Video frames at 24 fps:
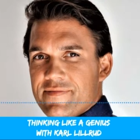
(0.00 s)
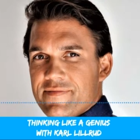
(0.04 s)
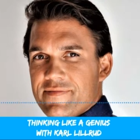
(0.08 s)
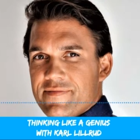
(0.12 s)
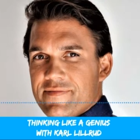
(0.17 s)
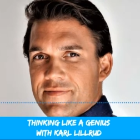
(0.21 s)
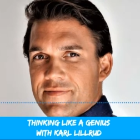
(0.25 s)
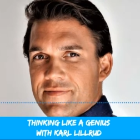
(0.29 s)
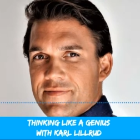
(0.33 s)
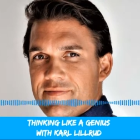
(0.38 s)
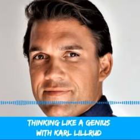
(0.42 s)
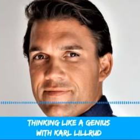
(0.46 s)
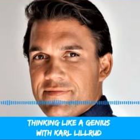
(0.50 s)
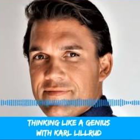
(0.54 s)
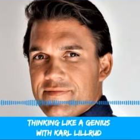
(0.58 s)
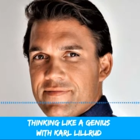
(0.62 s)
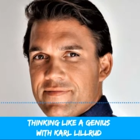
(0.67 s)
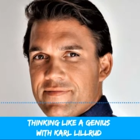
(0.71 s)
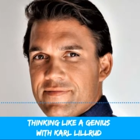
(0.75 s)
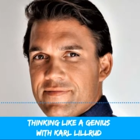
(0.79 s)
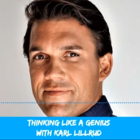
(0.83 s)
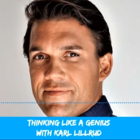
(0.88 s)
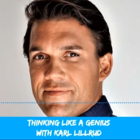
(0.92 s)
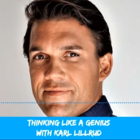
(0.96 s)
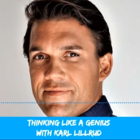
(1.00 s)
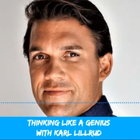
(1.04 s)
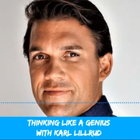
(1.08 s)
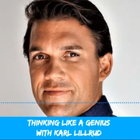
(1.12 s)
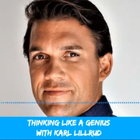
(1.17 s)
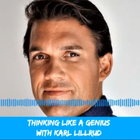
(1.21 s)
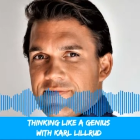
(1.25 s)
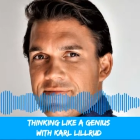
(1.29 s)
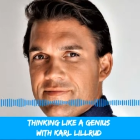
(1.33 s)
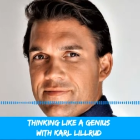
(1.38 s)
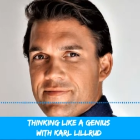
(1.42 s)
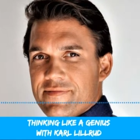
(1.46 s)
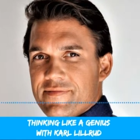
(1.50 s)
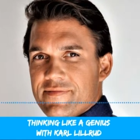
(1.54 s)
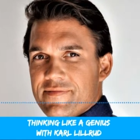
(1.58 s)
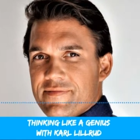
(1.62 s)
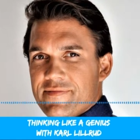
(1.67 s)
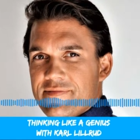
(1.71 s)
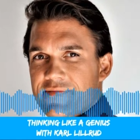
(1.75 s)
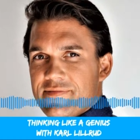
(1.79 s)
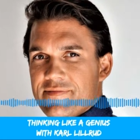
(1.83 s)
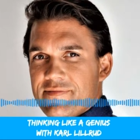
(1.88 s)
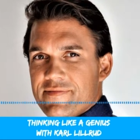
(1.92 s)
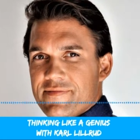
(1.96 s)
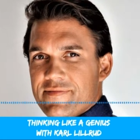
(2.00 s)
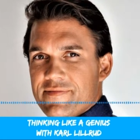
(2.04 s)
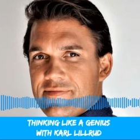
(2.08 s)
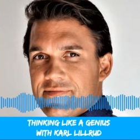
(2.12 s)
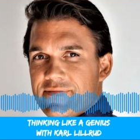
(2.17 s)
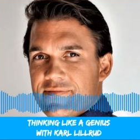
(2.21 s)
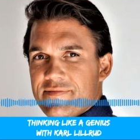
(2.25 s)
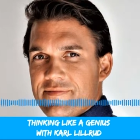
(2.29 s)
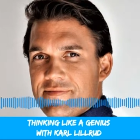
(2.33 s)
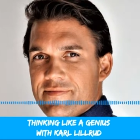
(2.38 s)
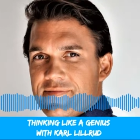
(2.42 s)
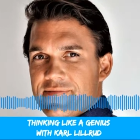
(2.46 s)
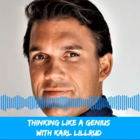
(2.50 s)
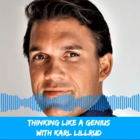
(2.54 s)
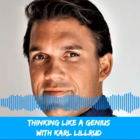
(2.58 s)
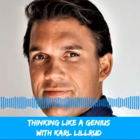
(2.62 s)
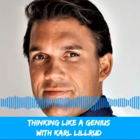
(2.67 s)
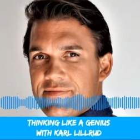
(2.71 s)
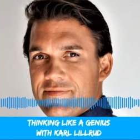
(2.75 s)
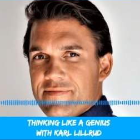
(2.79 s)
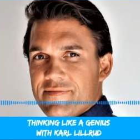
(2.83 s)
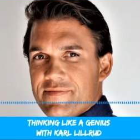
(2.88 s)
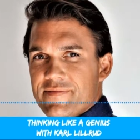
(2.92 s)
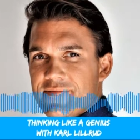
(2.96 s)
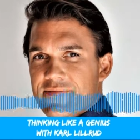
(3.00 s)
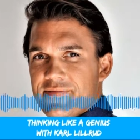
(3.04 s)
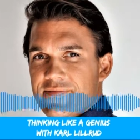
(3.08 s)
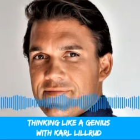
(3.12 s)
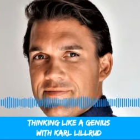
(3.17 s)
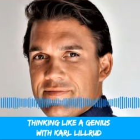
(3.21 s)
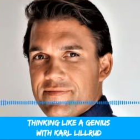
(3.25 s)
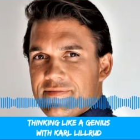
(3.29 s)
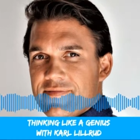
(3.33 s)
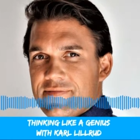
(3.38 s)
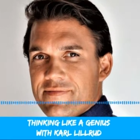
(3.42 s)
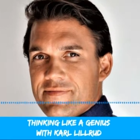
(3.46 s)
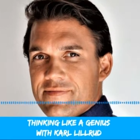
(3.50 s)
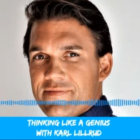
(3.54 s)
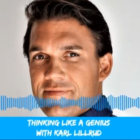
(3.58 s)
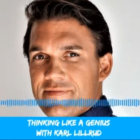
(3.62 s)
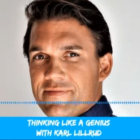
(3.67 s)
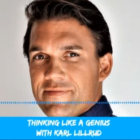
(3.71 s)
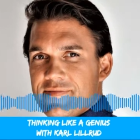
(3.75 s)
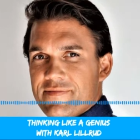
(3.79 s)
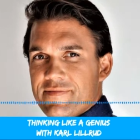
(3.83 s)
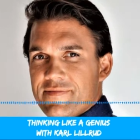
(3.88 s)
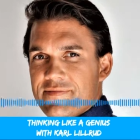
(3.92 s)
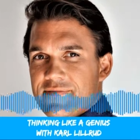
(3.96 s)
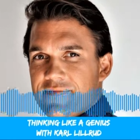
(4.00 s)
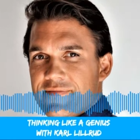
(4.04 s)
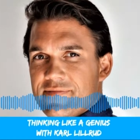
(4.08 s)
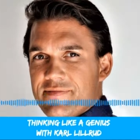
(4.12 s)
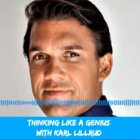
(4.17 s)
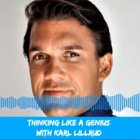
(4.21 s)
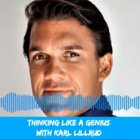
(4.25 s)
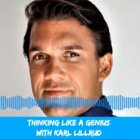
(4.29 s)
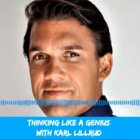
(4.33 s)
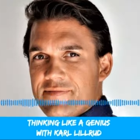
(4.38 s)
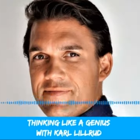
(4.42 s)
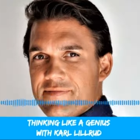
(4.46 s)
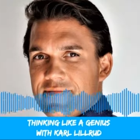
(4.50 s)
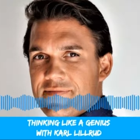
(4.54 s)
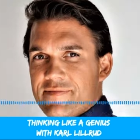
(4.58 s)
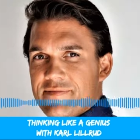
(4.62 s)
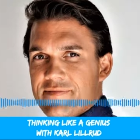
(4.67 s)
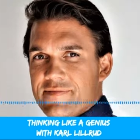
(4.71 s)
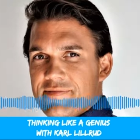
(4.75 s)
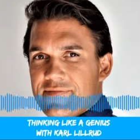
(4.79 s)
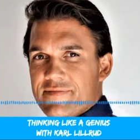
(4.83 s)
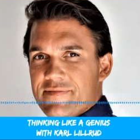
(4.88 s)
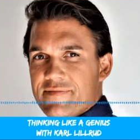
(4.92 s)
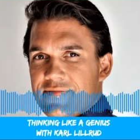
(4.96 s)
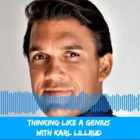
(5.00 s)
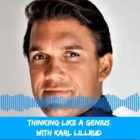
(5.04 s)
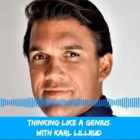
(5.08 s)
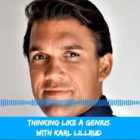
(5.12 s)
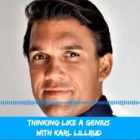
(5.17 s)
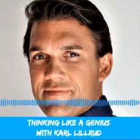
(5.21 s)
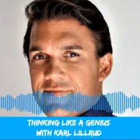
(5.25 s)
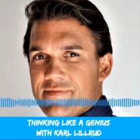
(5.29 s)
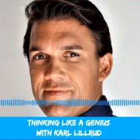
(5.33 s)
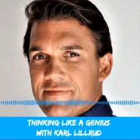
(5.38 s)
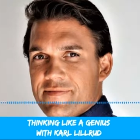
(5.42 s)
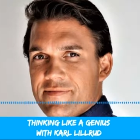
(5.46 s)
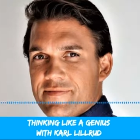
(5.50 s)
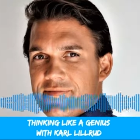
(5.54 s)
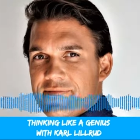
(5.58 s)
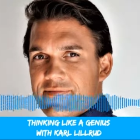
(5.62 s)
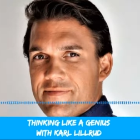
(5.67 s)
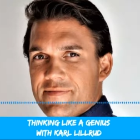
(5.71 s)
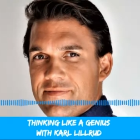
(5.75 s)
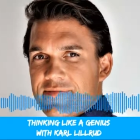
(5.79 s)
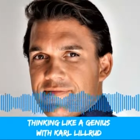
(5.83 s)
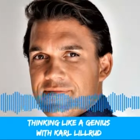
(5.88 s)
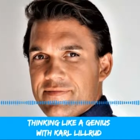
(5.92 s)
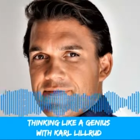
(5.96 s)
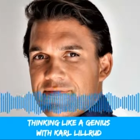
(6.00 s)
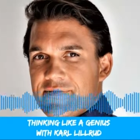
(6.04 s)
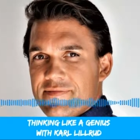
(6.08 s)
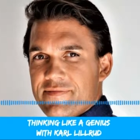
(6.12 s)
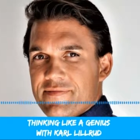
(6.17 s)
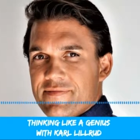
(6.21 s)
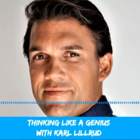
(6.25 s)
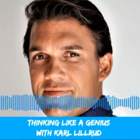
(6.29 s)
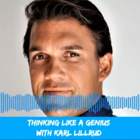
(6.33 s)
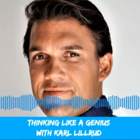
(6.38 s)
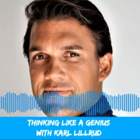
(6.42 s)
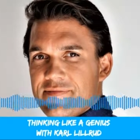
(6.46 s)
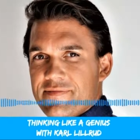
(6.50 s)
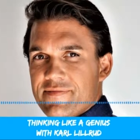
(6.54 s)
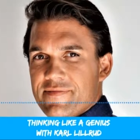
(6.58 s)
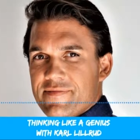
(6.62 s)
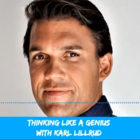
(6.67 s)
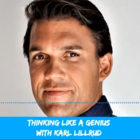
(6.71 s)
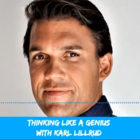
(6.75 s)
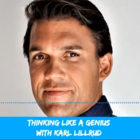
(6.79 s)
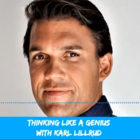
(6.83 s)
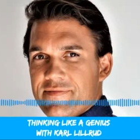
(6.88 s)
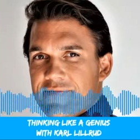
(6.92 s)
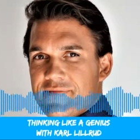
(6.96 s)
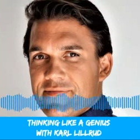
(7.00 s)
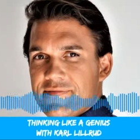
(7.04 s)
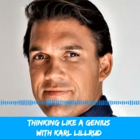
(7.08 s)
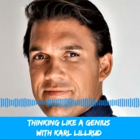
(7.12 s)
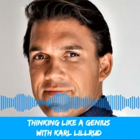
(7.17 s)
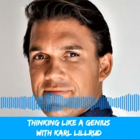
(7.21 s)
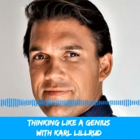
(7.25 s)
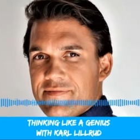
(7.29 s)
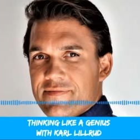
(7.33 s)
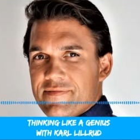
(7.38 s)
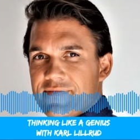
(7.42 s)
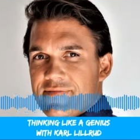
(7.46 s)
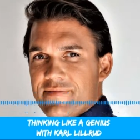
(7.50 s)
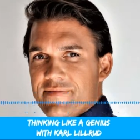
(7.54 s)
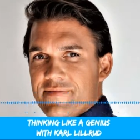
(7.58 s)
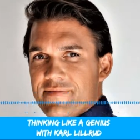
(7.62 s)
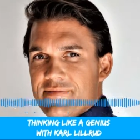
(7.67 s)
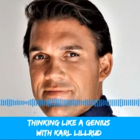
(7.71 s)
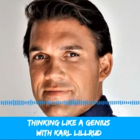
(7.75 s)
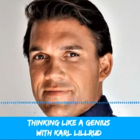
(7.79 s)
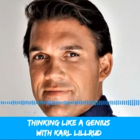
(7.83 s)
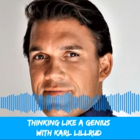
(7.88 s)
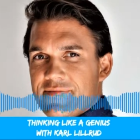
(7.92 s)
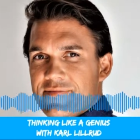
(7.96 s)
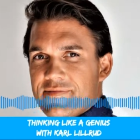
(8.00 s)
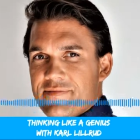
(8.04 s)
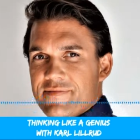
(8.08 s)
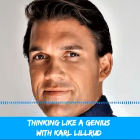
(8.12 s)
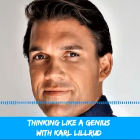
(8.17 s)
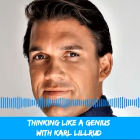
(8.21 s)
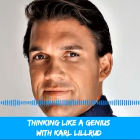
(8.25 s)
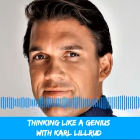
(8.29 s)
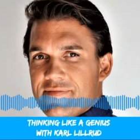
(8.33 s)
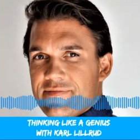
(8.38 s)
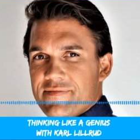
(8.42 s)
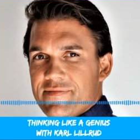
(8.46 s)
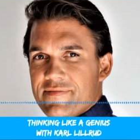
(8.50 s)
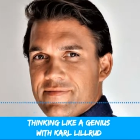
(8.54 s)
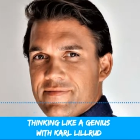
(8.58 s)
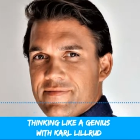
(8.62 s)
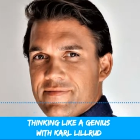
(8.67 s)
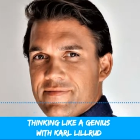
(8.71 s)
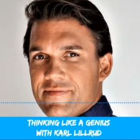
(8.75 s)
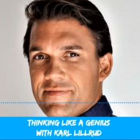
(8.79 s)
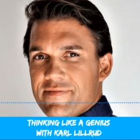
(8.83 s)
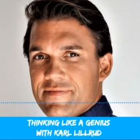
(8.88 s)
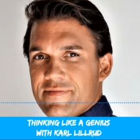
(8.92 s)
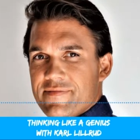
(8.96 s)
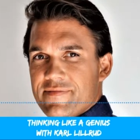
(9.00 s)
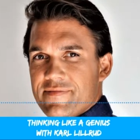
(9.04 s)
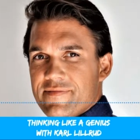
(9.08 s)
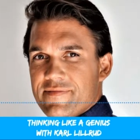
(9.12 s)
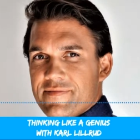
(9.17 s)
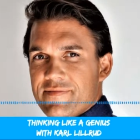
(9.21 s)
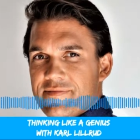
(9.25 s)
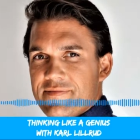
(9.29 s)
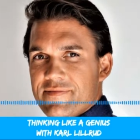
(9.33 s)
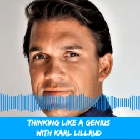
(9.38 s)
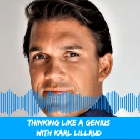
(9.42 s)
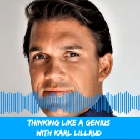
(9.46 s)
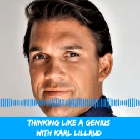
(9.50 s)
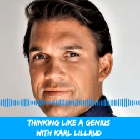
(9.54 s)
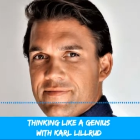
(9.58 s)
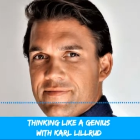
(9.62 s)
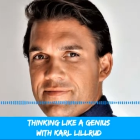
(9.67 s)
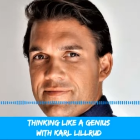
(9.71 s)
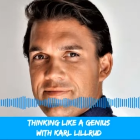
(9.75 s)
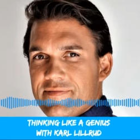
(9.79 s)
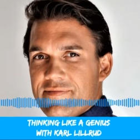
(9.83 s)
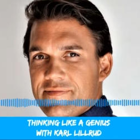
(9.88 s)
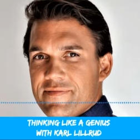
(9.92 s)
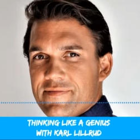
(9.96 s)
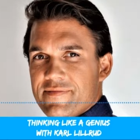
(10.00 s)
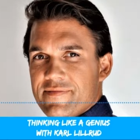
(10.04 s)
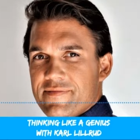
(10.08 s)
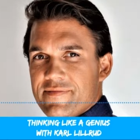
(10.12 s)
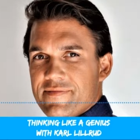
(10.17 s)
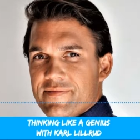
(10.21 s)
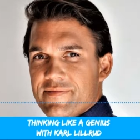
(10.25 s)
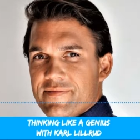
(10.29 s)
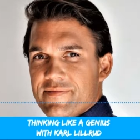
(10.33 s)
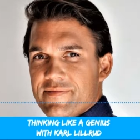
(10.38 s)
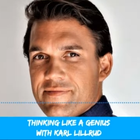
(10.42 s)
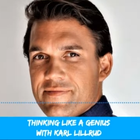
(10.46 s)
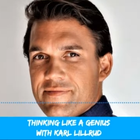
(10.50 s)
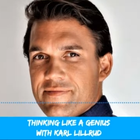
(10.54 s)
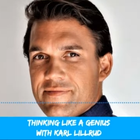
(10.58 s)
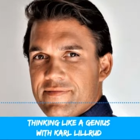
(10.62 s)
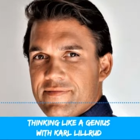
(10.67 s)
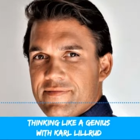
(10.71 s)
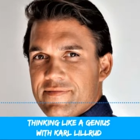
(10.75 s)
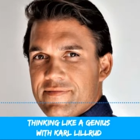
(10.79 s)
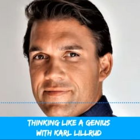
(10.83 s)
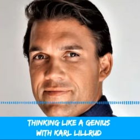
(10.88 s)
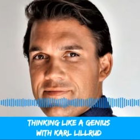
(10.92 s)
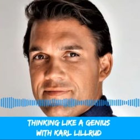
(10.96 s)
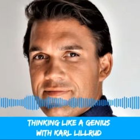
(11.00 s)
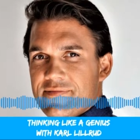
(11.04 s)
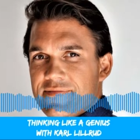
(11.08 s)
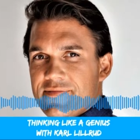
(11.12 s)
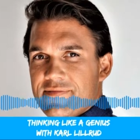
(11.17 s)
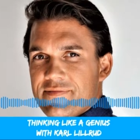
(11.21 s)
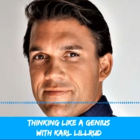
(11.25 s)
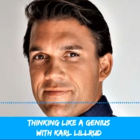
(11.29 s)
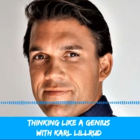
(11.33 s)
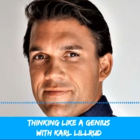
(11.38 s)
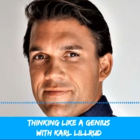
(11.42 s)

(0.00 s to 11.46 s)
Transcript: Mm-hmm. And and there's all these things that we could add as extra questions to actually identify what it is that you want to do. Do you want to make